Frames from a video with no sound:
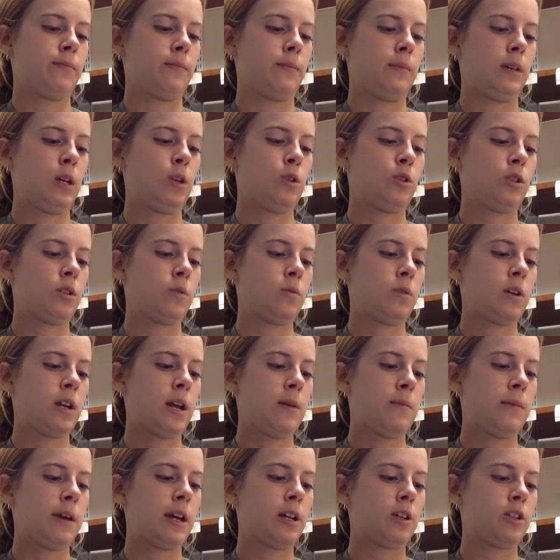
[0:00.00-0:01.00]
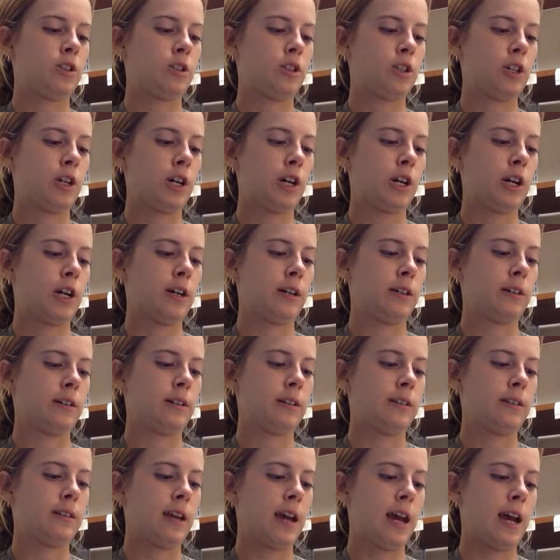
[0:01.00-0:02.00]
You just want to make sure
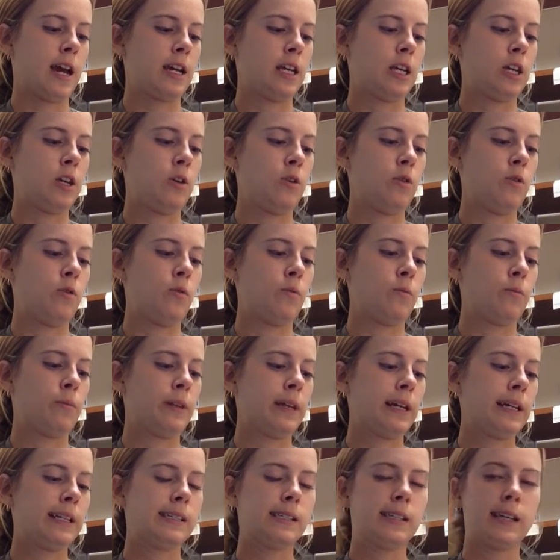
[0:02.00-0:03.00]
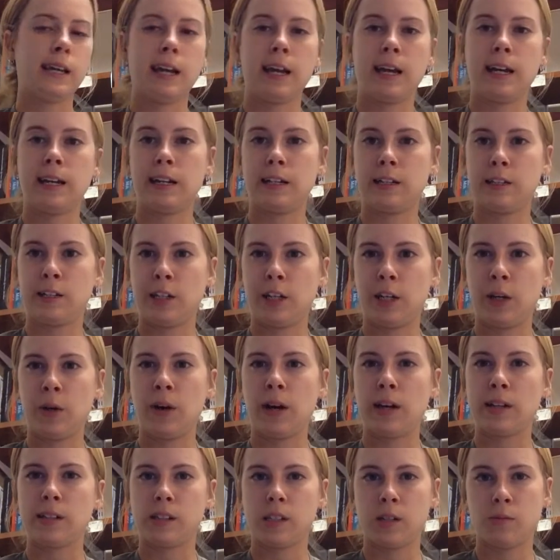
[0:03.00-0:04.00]
that you place it in until you
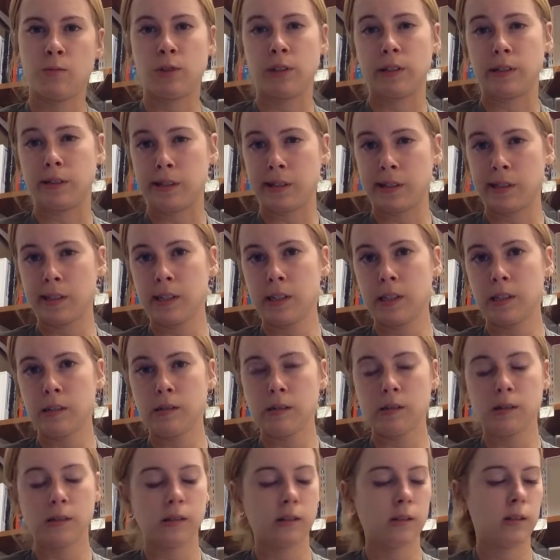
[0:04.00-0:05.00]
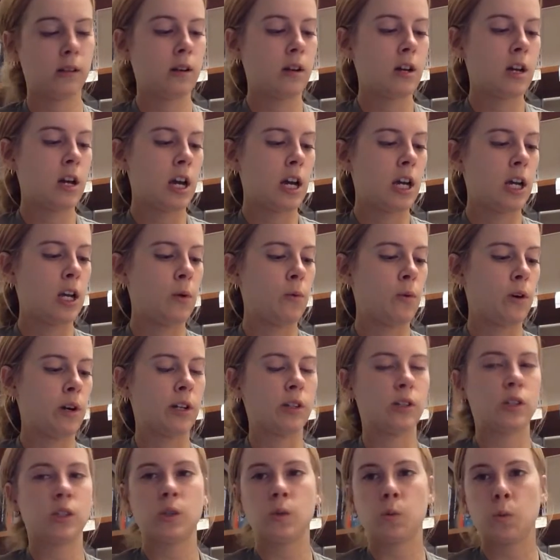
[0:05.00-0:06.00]
hit some resistance. You want to
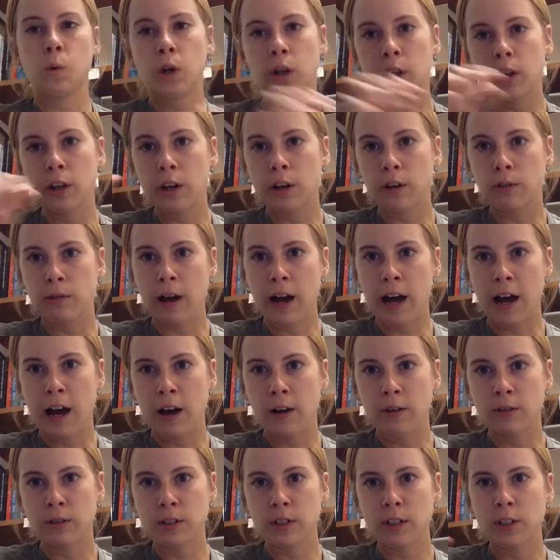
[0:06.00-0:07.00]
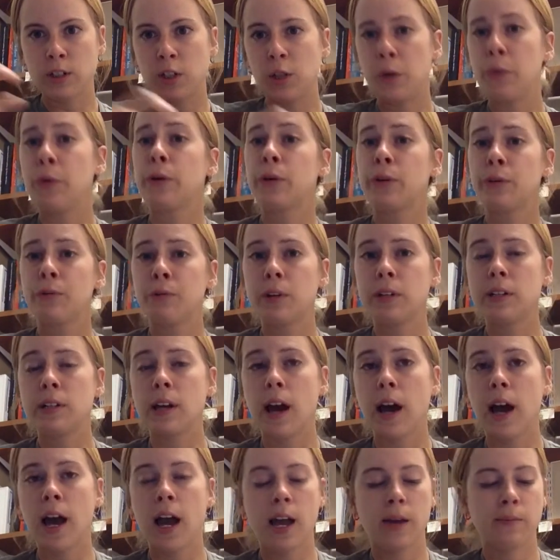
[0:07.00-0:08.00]
swirl it around 2 or 3
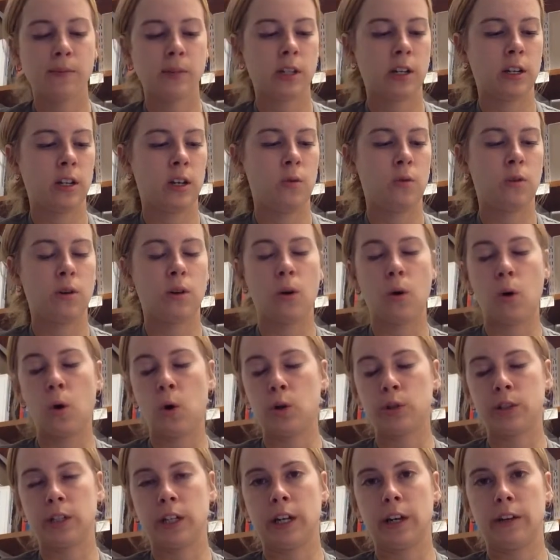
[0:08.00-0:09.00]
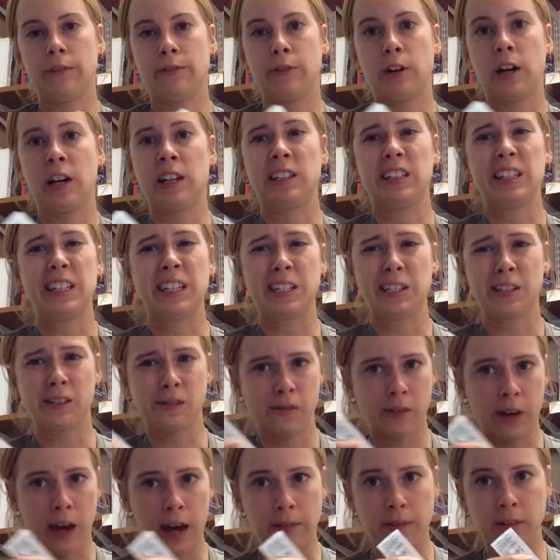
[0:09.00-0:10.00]
times, and you want to hold it for at least
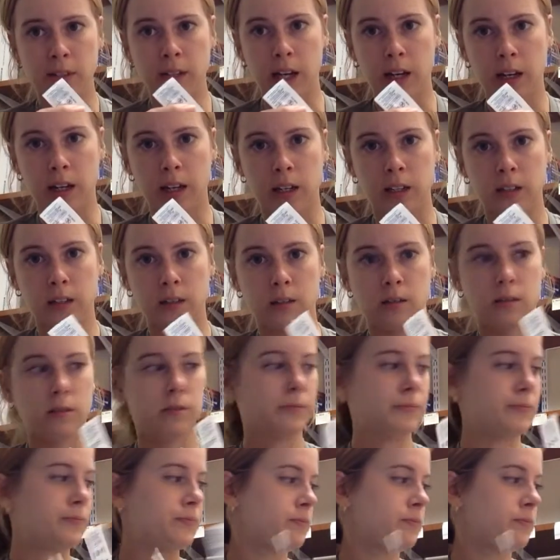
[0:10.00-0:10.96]
5 seconds.